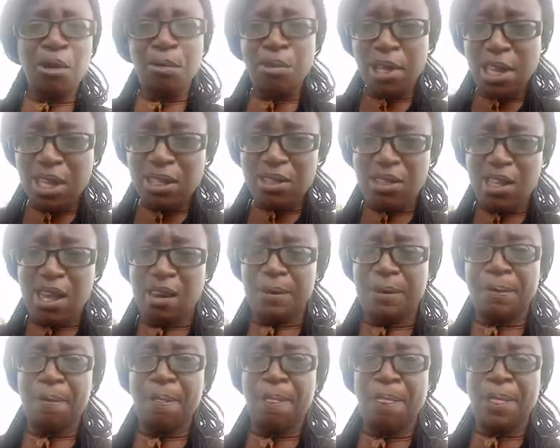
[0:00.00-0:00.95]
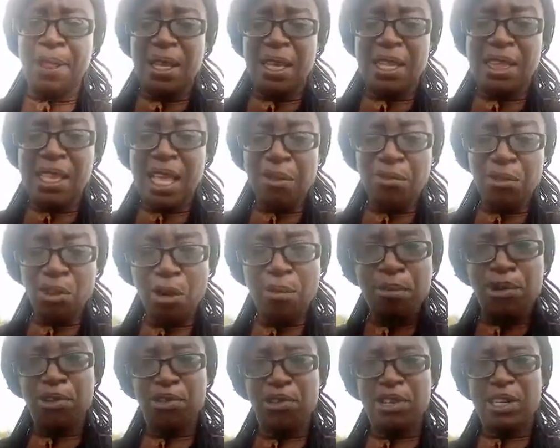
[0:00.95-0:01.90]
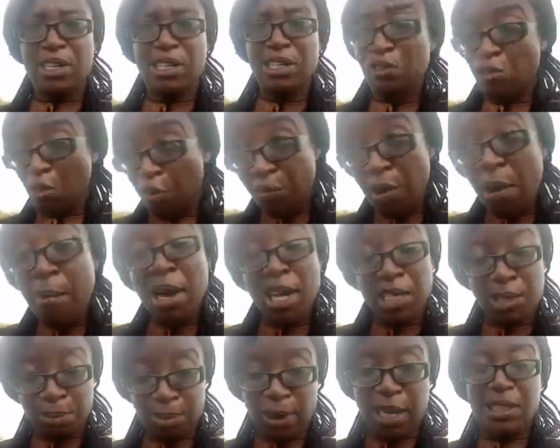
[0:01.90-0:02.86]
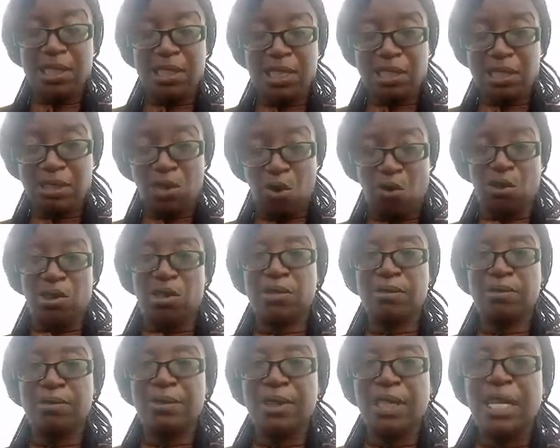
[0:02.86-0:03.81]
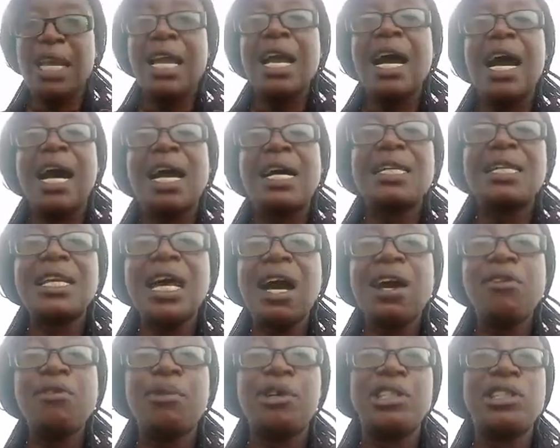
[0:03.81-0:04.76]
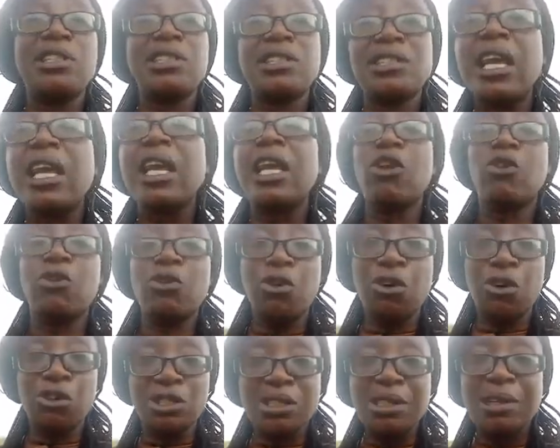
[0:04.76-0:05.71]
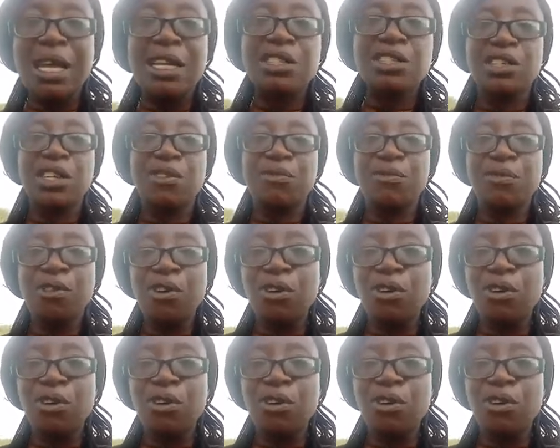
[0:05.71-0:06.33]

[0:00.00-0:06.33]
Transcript: days now, there have not been rain. Some farmers has planted corn. And now everybody is saying, oh God, let rain fall.